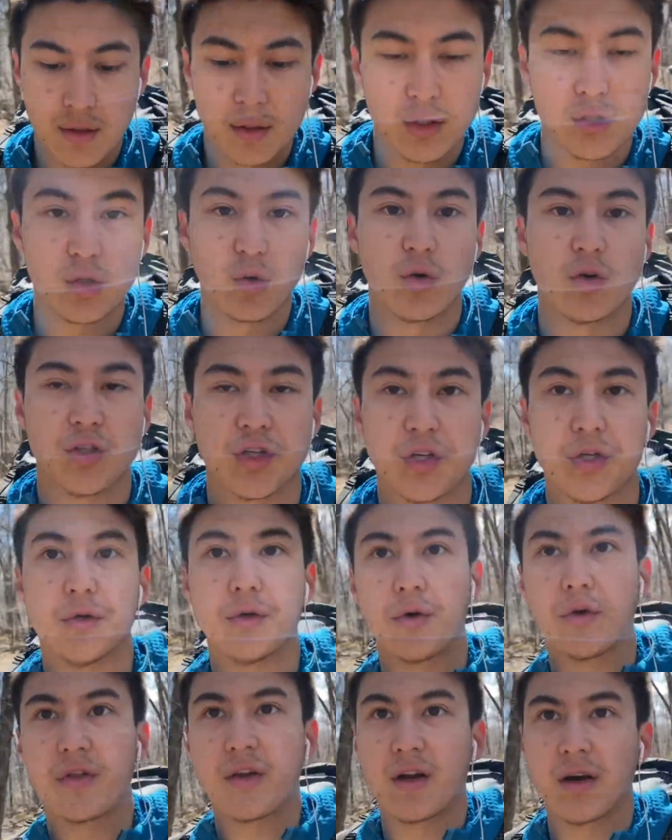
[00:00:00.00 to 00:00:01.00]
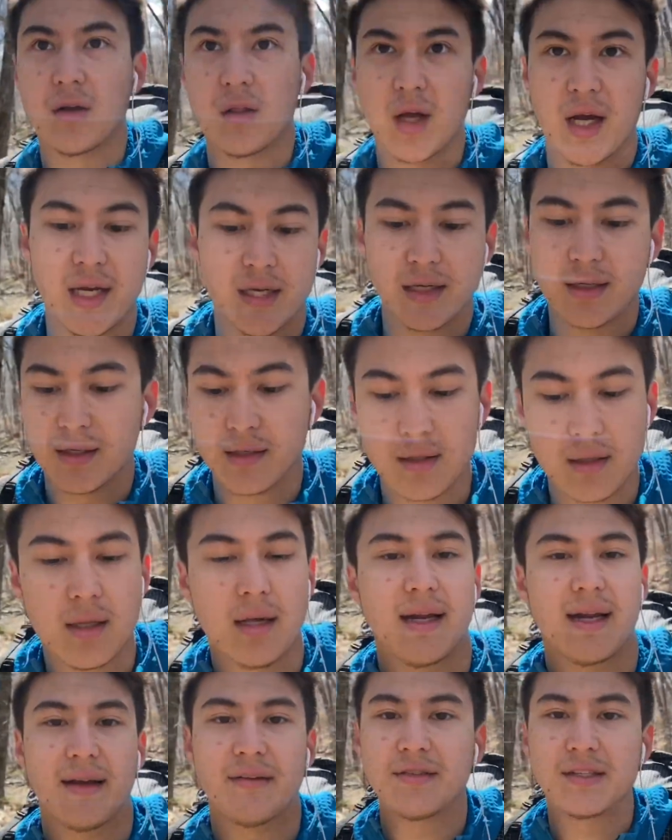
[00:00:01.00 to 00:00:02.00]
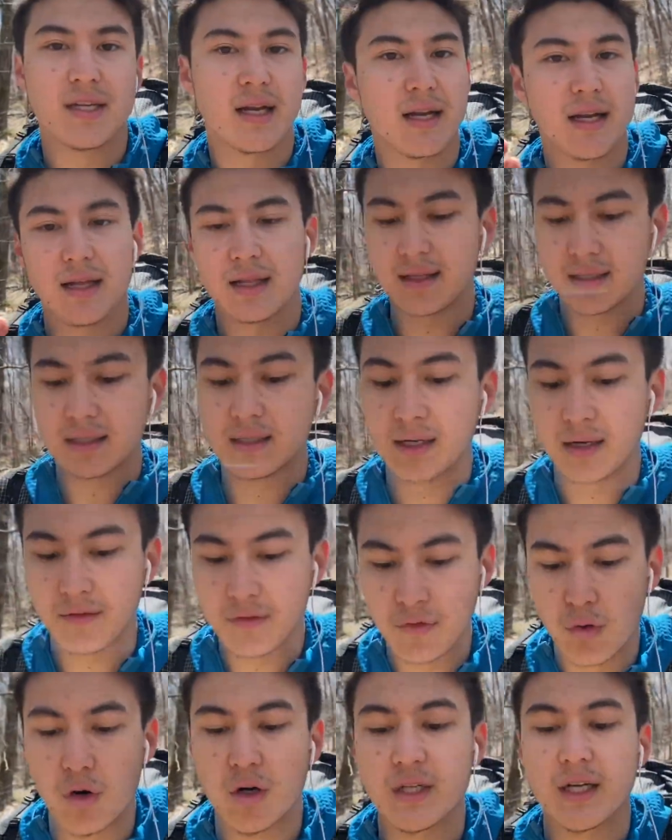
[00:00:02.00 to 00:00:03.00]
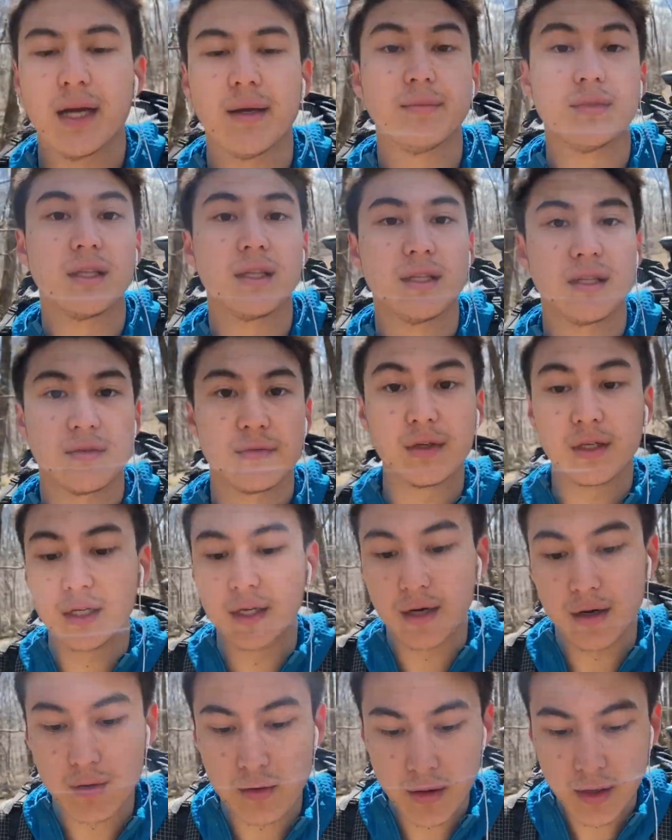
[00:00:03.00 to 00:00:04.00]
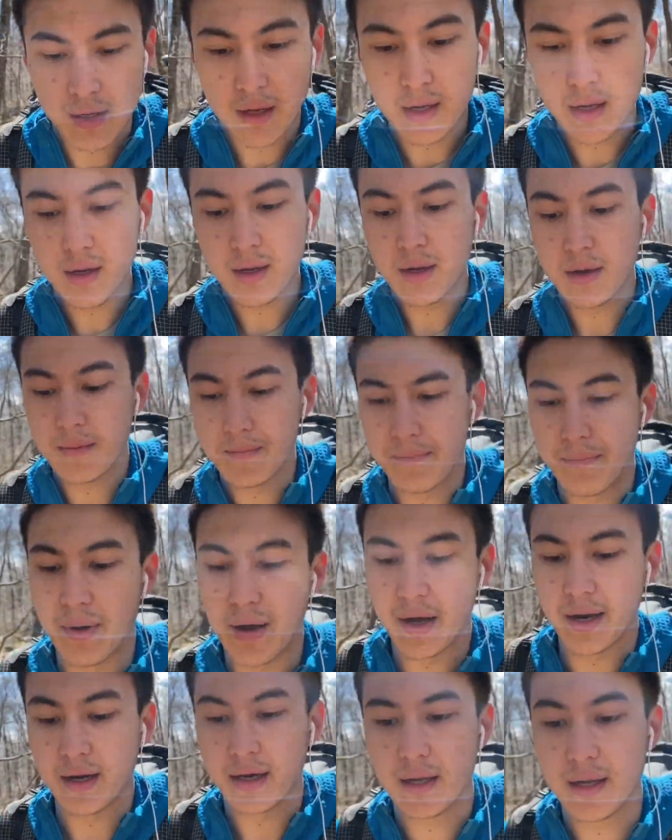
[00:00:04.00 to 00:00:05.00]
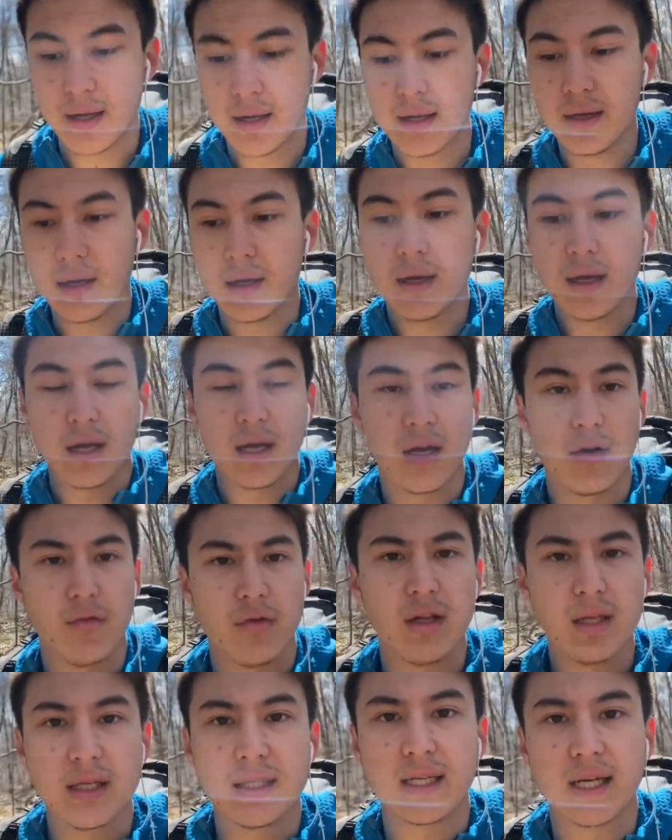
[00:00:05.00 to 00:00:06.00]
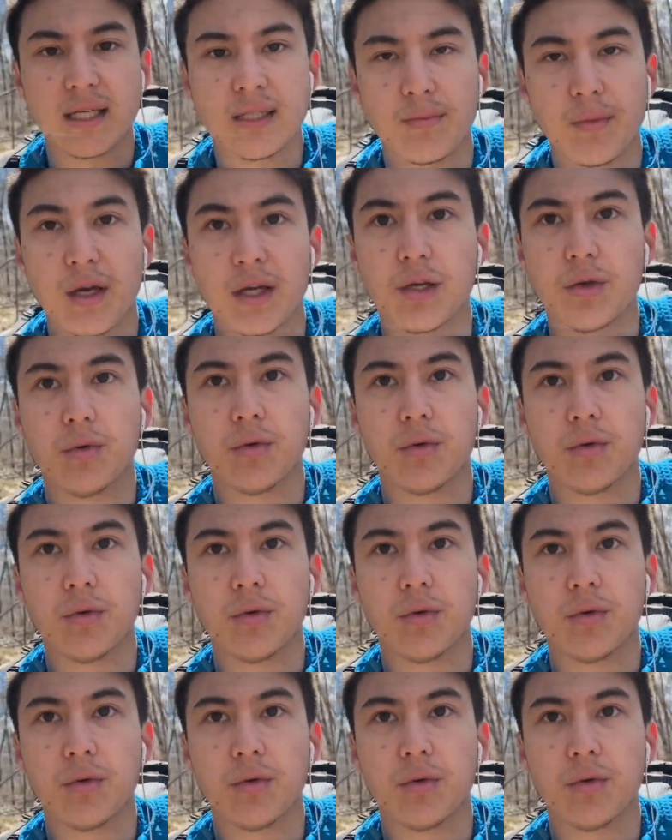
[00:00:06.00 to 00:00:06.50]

Georgia and North Carolina, like I've said at least like 4 times in this video, but it really does make you